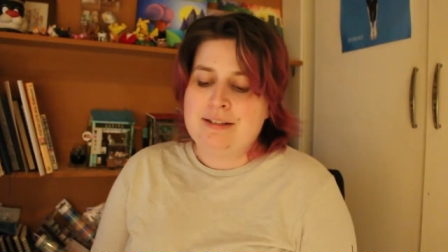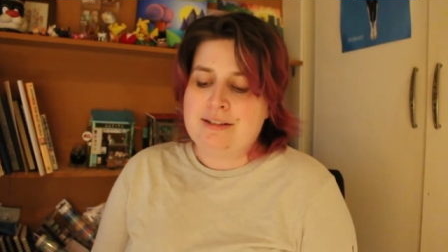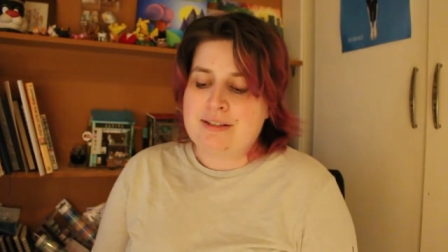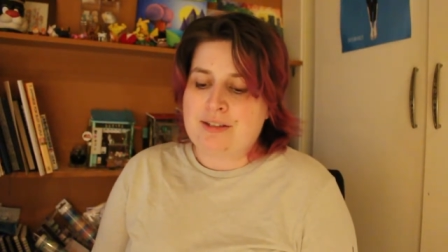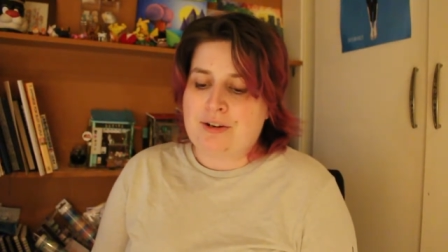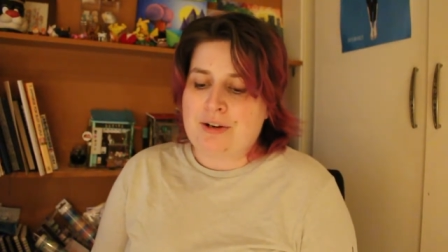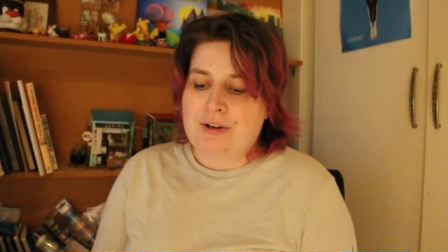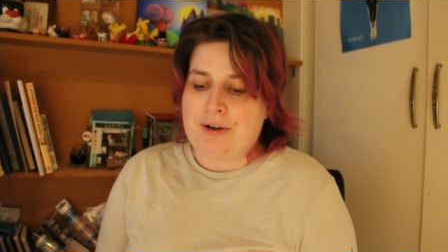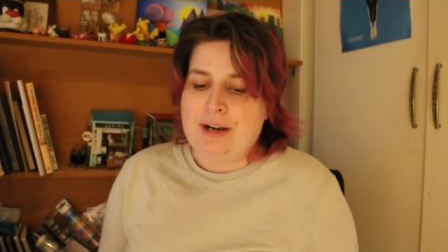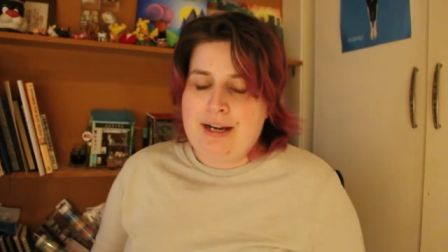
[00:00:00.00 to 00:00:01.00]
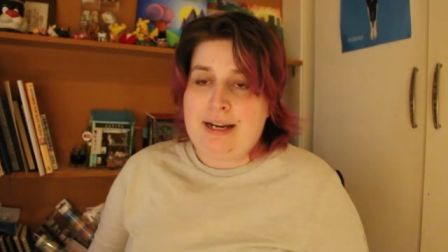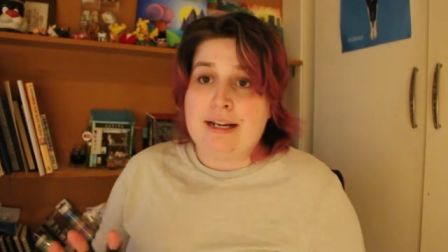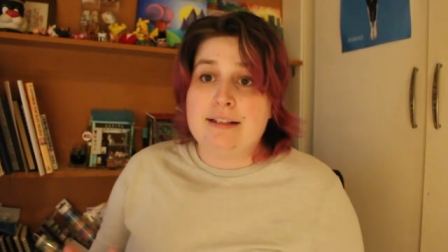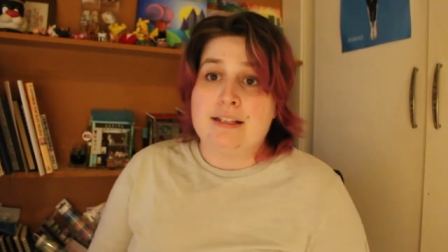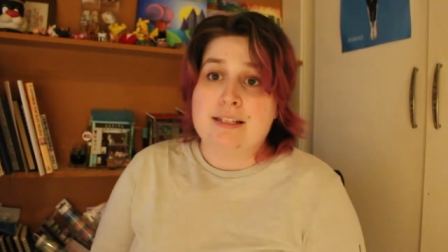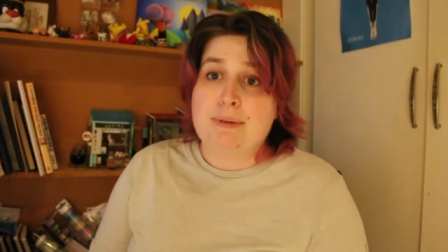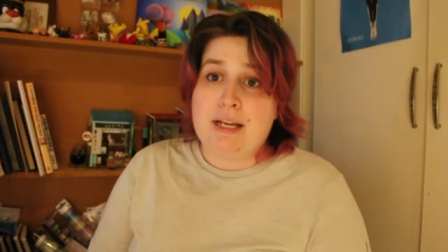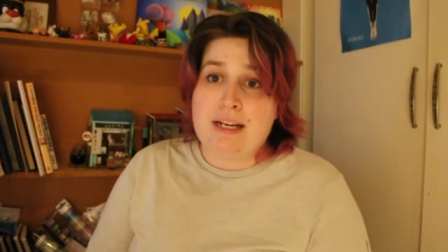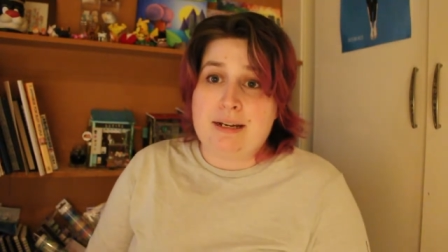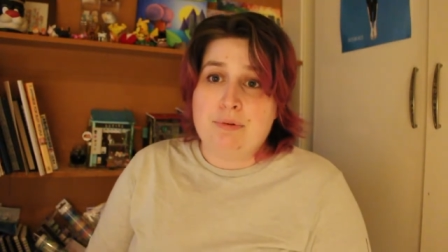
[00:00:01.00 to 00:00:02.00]
So in this
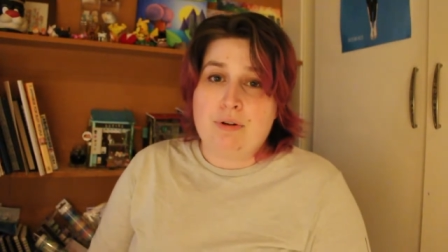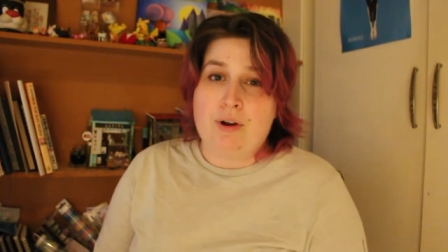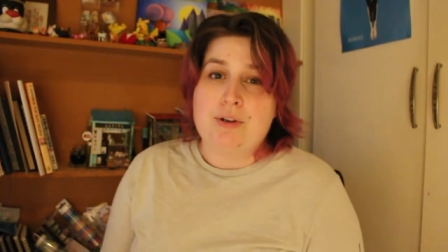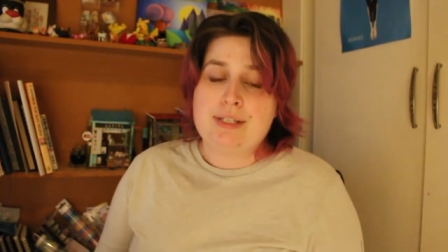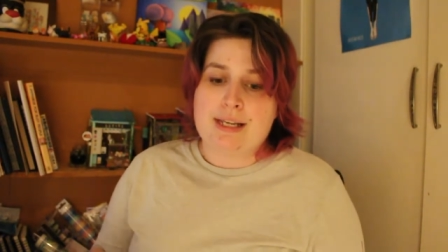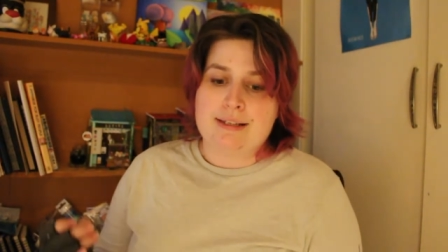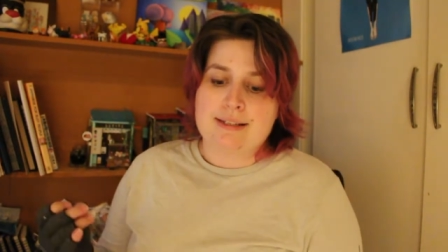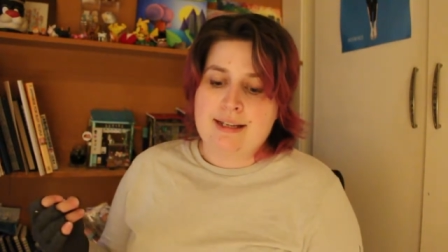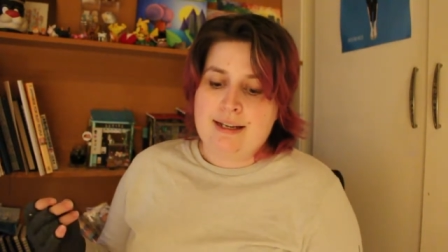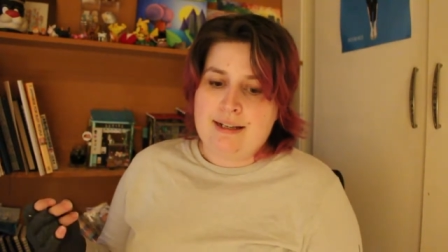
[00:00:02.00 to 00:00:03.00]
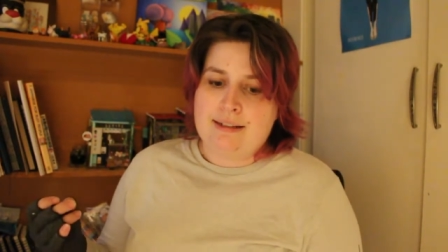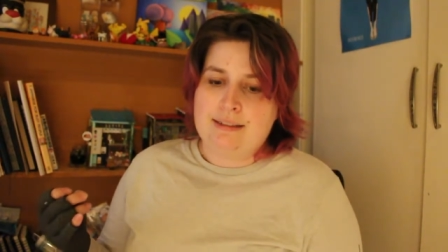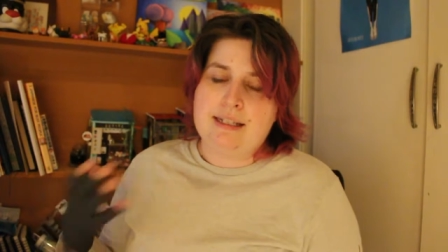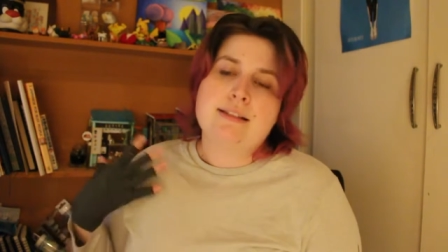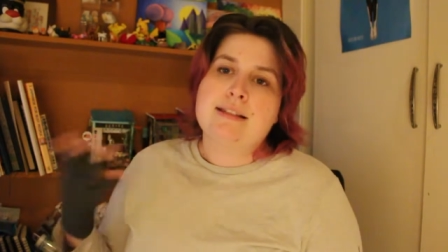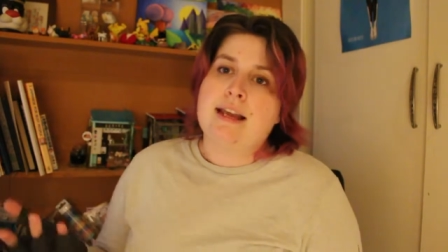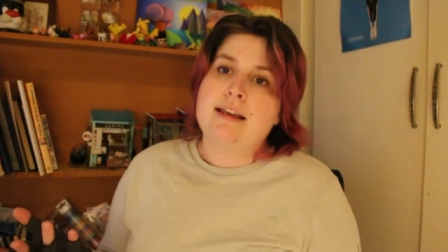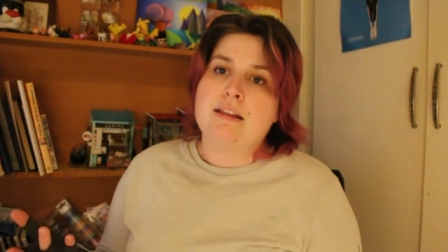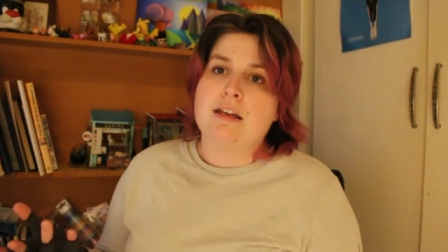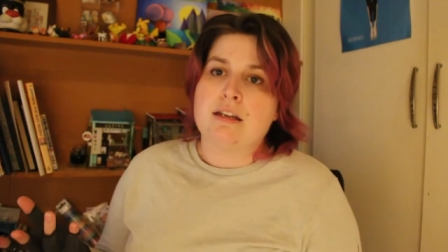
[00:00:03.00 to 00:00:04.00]
planning process, let's
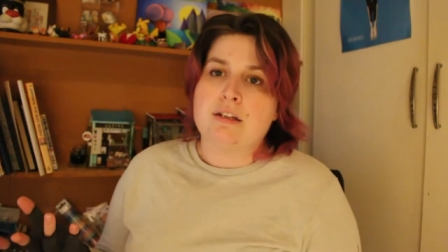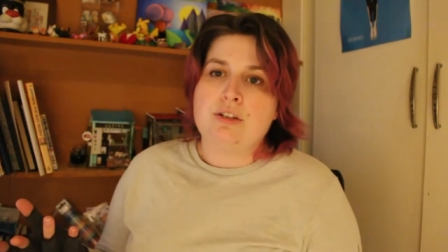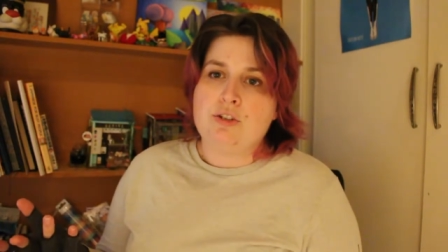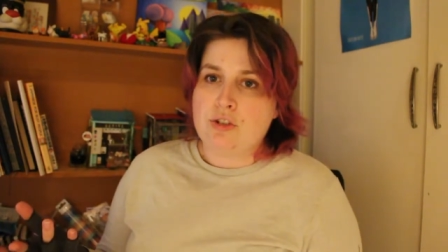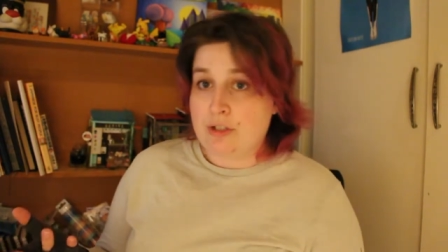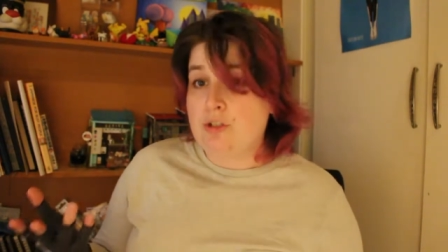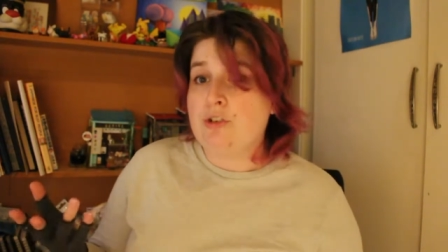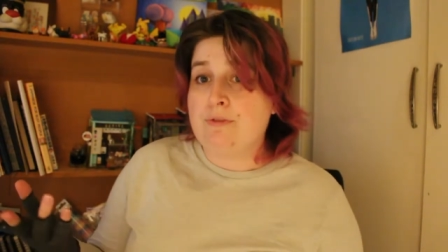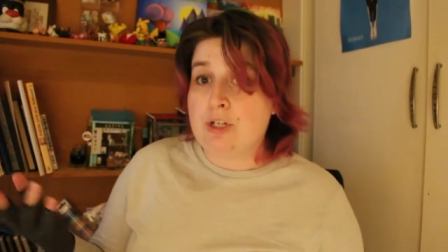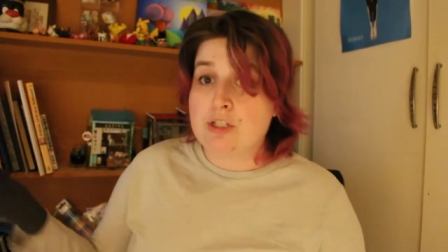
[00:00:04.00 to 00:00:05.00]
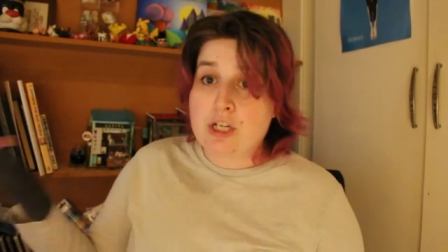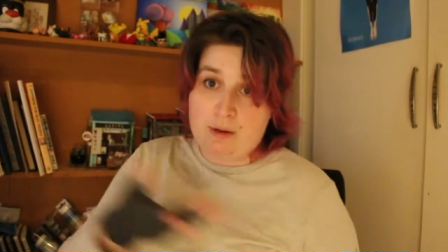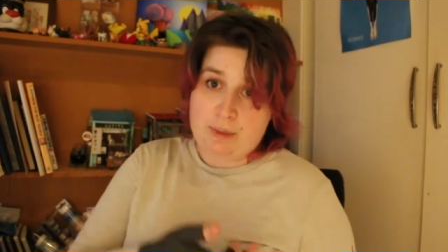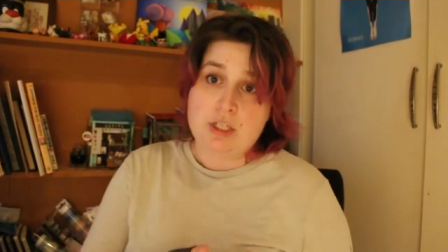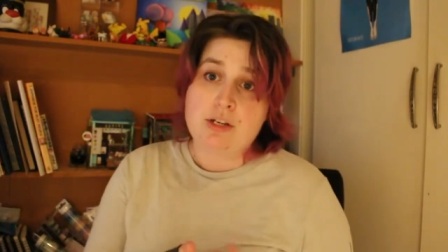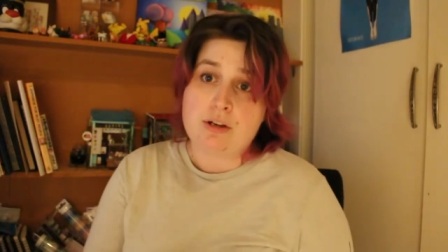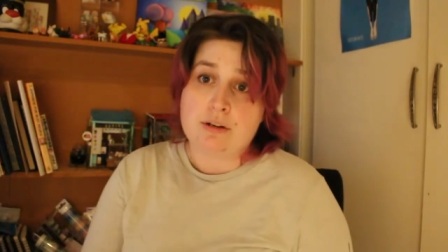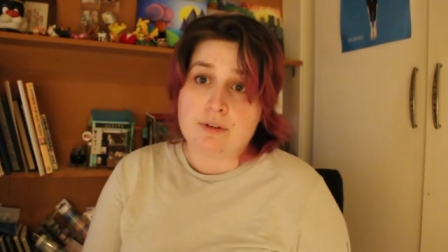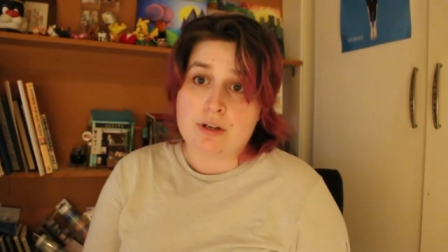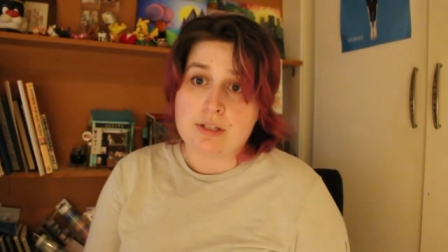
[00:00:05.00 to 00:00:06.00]
say that you, you've just come into
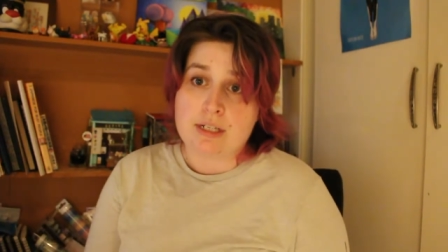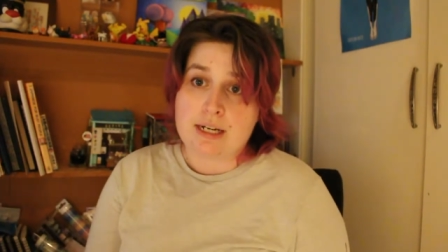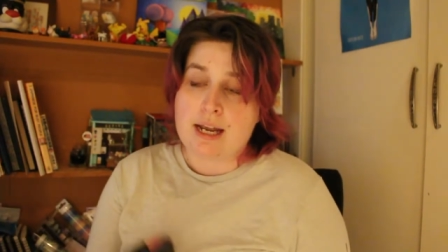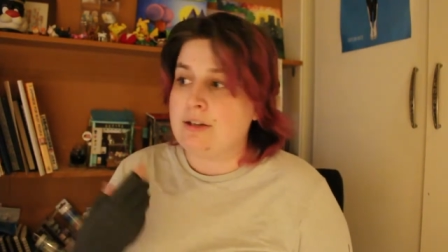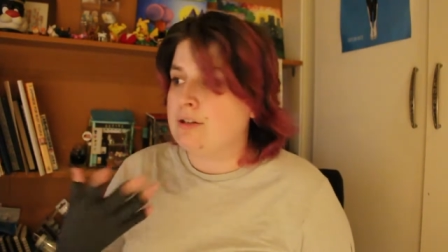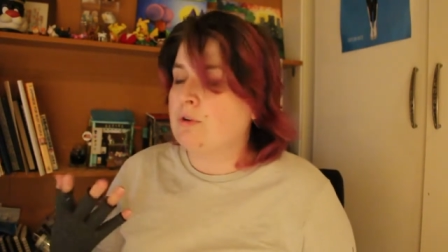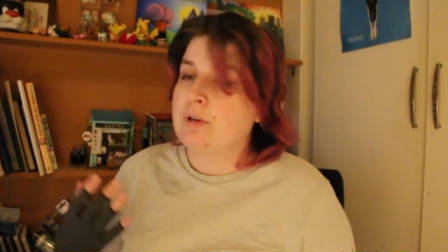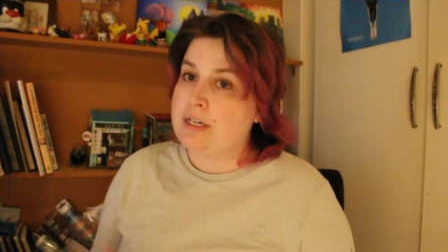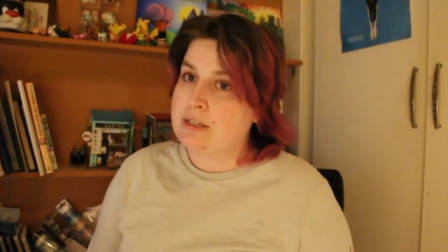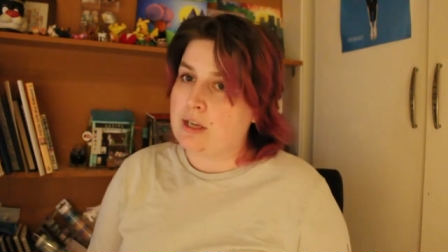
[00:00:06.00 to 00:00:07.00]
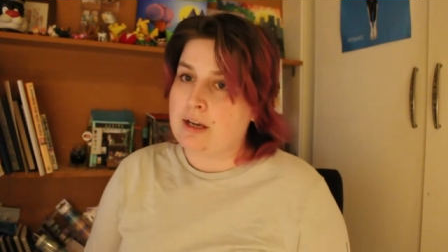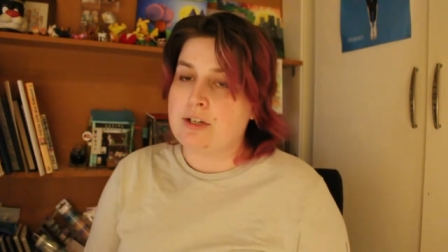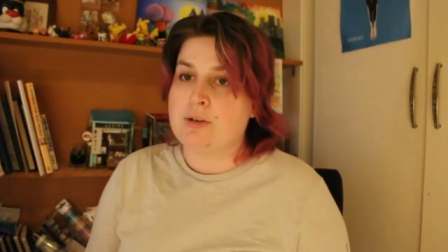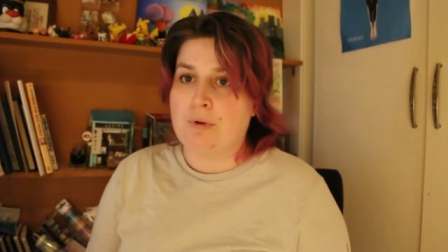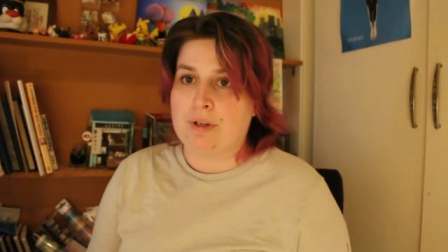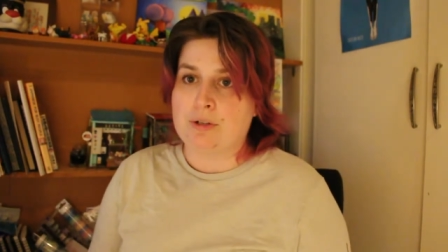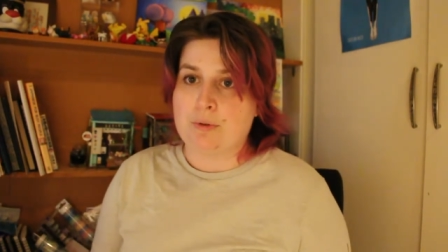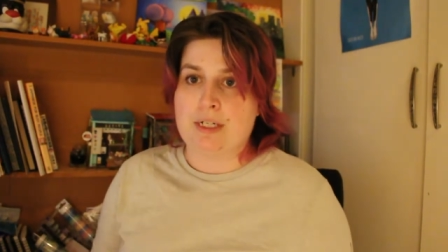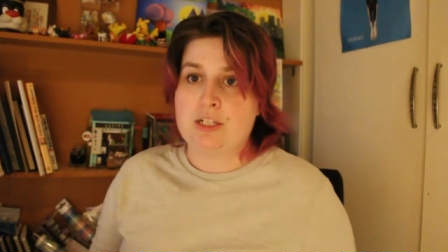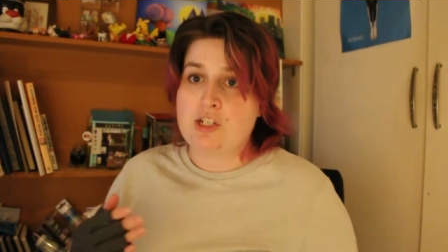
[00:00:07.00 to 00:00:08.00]
university and you've already decided you want to do
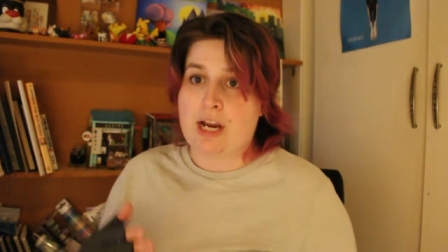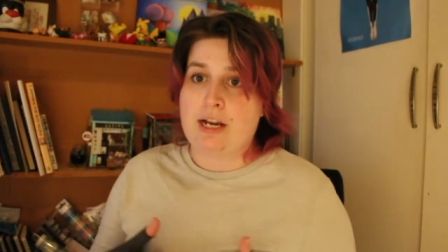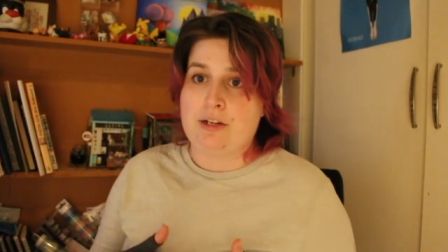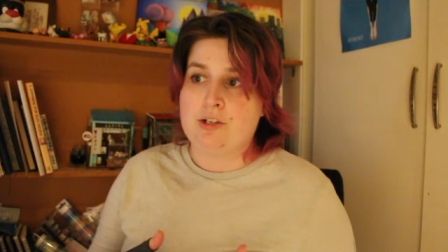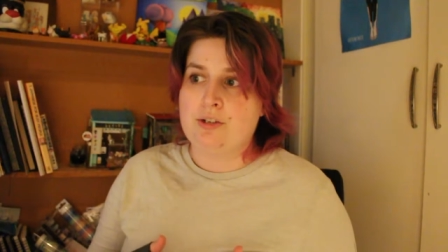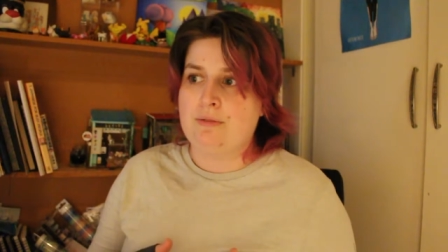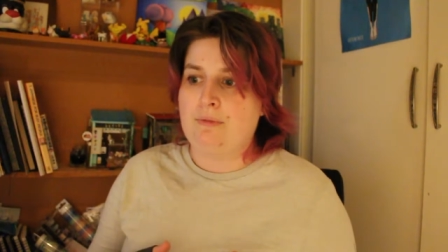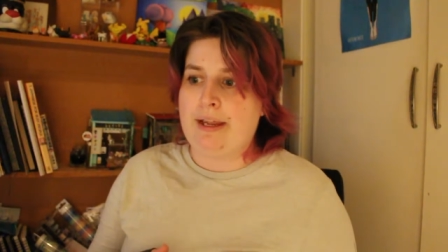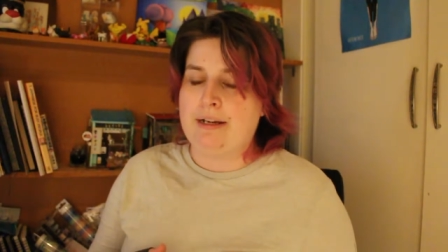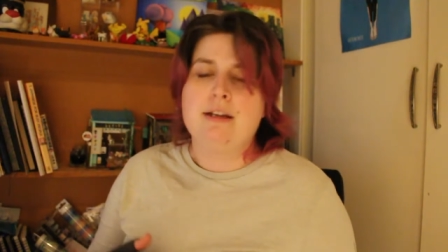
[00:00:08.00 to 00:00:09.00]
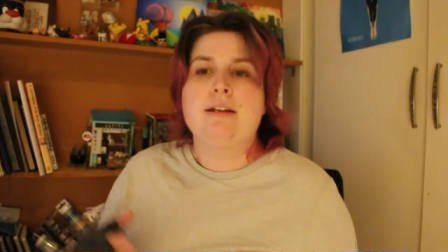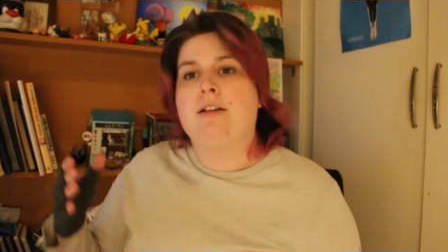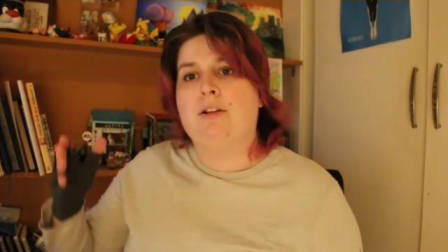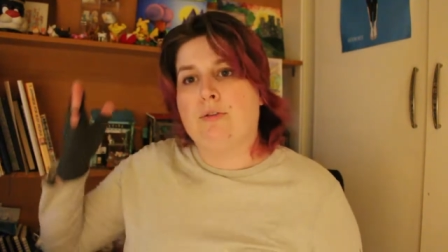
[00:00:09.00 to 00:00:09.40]
an exchange, like you're